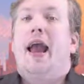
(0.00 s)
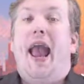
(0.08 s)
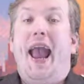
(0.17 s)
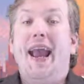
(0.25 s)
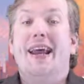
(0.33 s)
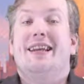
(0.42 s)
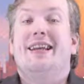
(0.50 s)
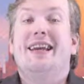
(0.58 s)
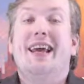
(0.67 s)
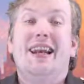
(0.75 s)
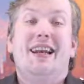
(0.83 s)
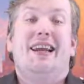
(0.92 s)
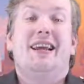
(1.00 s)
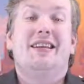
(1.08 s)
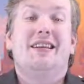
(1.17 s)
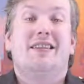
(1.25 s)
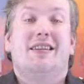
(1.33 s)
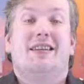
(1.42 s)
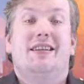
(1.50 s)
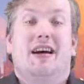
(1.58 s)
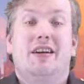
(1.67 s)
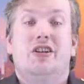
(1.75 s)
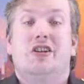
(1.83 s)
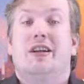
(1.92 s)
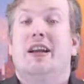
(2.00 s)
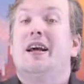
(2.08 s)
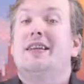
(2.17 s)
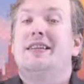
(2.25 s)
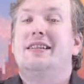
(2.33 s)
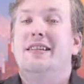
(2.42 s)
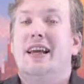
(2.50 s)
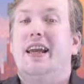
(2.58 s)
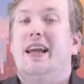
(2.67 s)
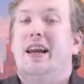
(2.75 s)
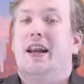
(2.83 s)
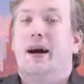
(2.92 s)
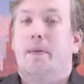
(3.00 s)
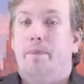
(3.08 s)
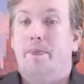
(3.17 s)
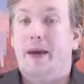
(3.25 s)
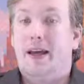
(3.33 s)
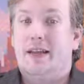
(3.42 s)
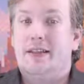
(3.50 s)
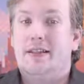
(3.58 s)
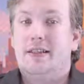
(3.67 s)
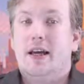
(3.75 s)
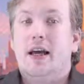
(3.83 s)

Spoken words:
and getting into the dungeon Stygian Abyss,